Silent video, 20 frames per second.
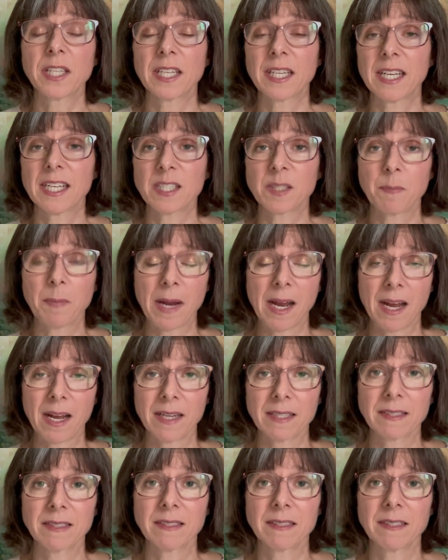gets
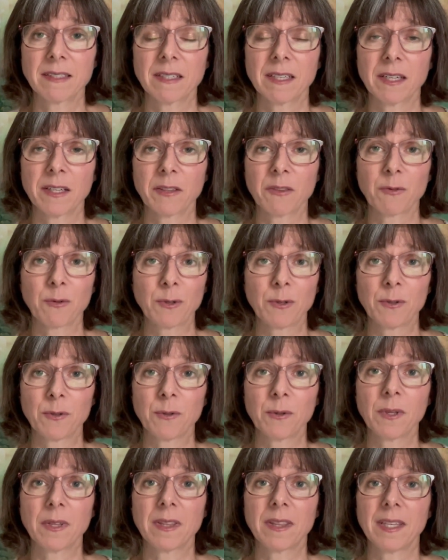passed
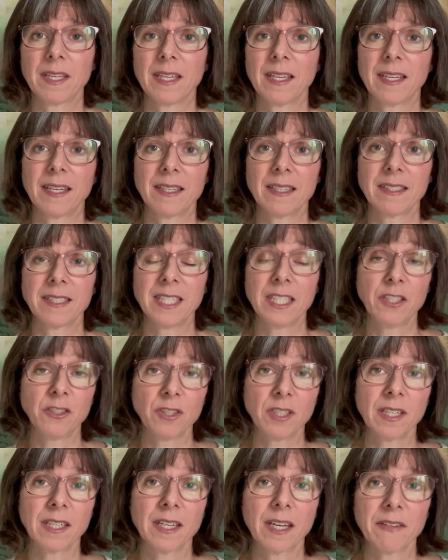through the
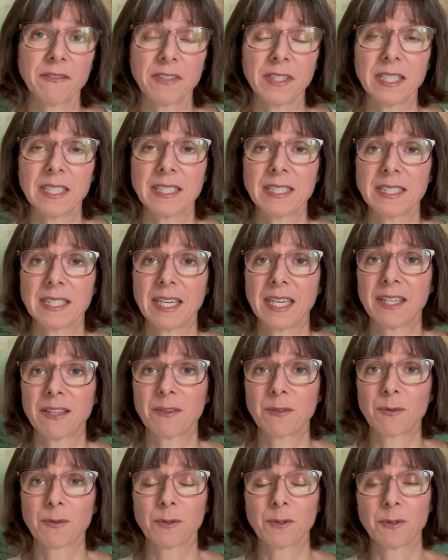teaching of it and
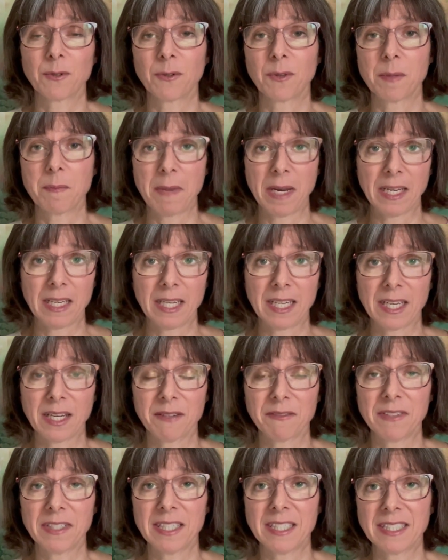through the making
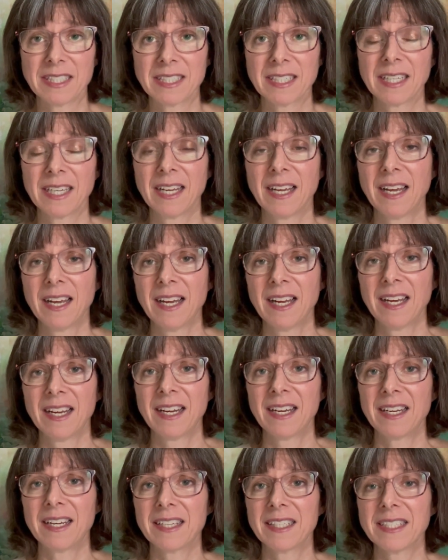of it.
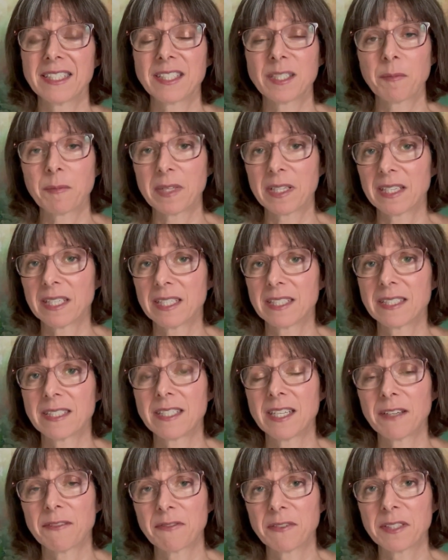It's something that has
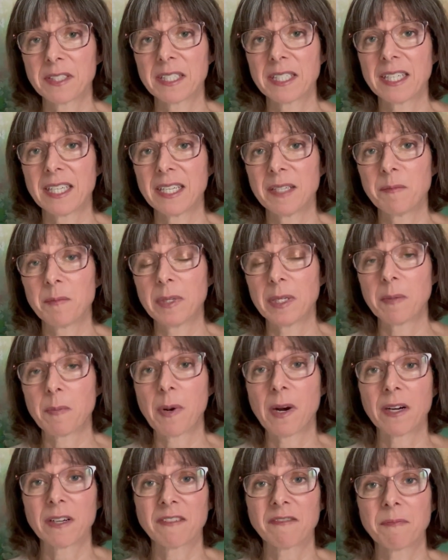definitely been a
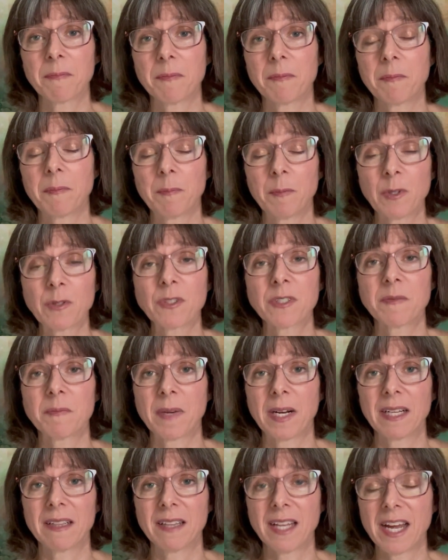part of most of
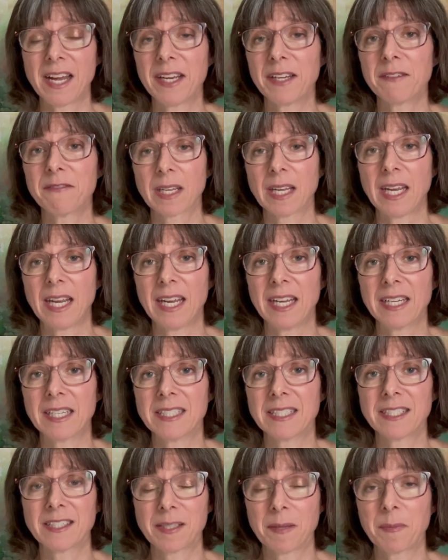my life
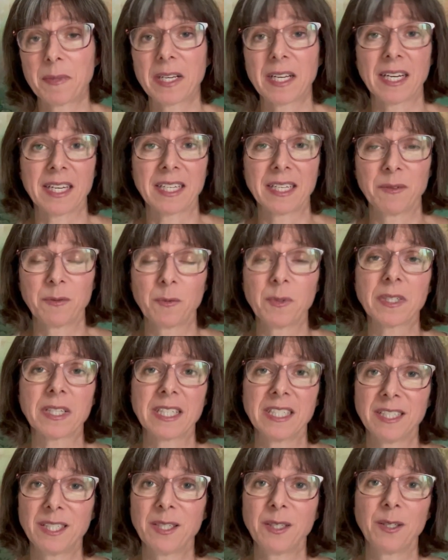and something I will
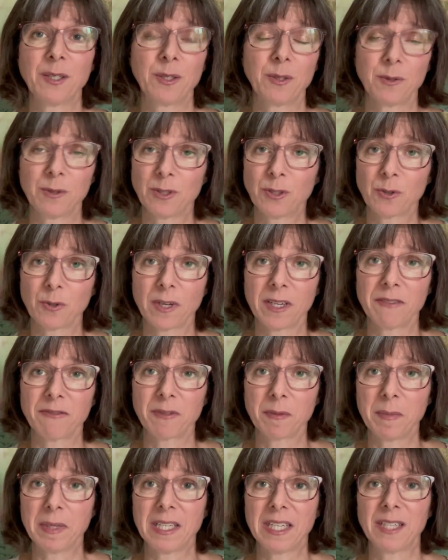continue to enjoy for
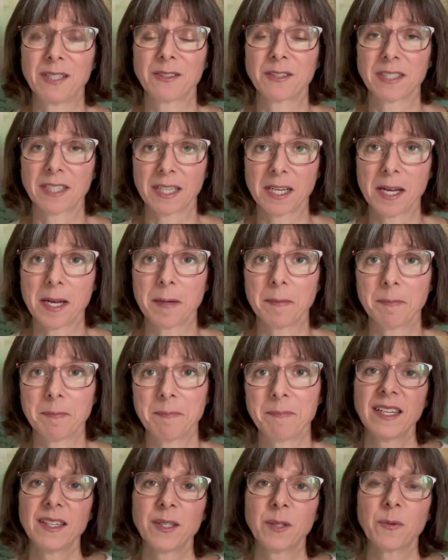many years to come.
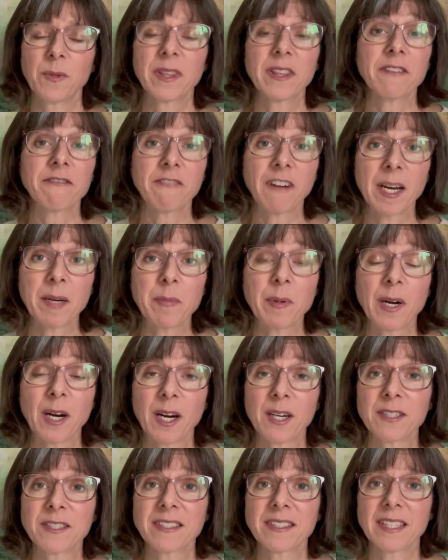With the fiber
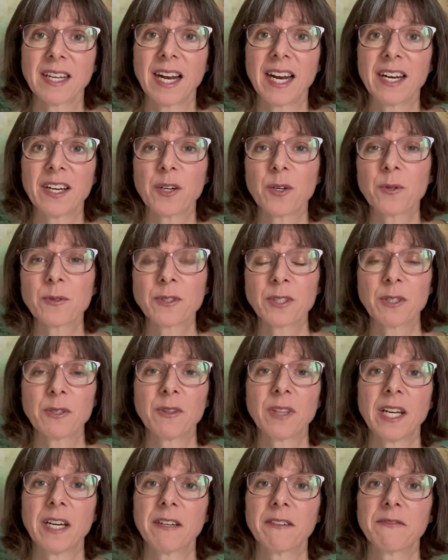arts, I also
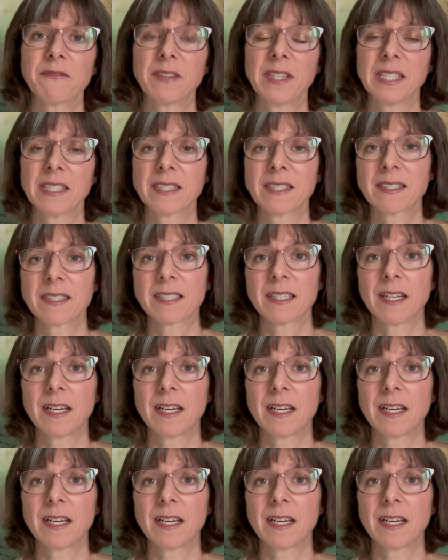love this